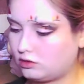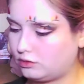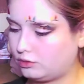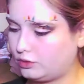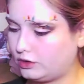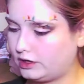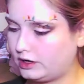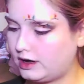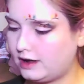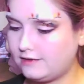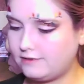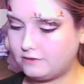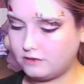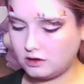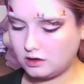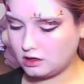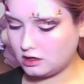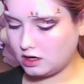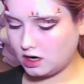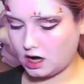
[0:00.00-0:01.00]

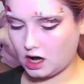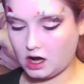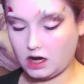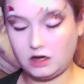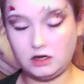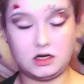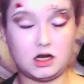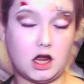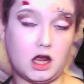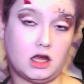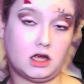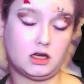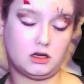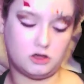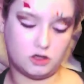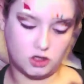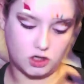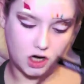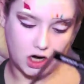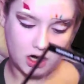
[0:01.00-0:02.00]
whatever, and I can
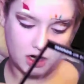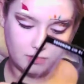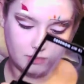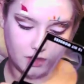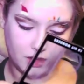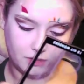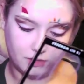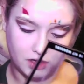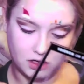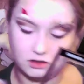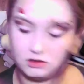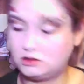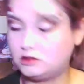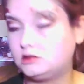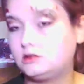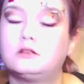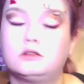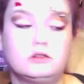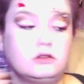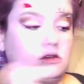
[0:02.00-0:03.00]
try my
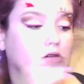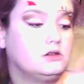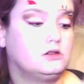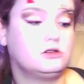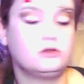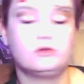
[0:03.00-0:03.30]
best to do